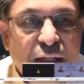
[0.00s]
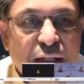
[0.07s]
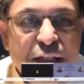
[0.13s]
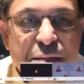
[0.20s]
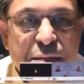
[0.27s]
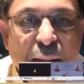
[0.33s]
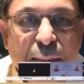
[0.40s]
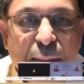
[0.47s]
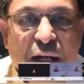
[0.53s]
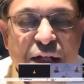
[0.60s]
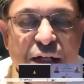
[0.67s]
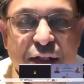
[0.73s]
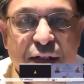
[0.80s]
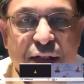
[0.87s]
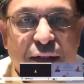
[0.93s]
It is my
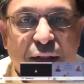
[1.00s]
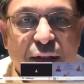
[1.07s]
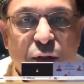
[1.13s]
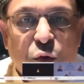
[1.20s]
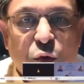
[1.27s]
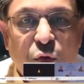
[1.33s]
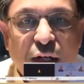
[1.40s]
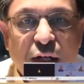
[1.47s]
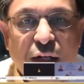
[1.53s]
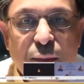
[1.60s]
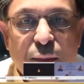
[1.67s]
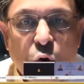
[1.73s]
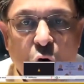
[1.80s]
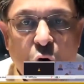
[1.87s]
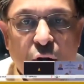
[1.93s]
pleasure to
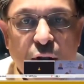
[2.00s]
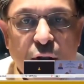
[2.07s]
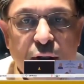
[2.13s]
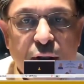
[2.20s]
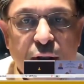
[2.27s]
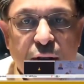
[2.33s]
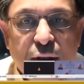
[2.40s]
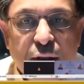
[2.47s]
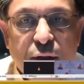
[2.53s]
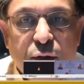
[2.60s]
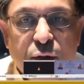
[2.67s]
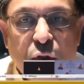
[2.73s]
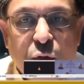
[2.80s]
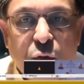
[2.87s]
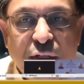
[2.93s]
welcome you all
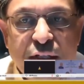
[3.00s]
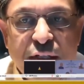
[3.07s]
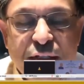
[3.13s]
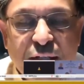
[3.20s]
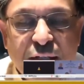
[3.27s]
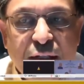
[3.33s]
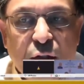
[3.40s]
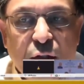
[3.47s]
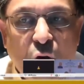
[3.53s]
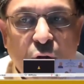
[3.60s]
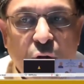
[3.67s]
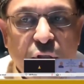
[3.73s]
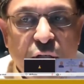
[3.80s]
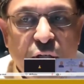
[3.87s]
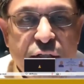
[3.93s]
to the
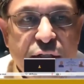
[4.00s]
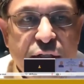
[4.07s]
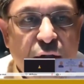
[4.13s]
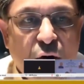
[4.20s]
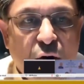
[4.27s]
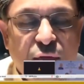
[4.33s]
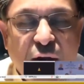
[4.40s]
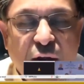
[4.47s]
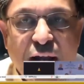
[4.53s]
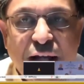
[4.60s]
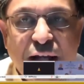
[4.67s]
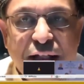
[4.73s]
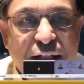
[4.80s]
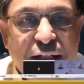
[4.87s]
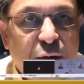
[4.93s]
22nd convocation of
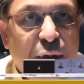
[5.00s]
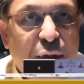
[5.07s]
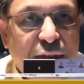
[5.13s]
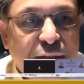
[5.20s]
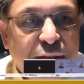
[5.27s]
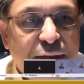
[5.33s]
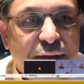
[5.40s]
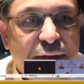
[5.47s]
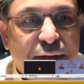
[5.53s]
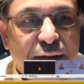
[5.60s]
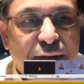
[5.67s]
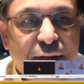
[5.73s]
IIT Guwahati.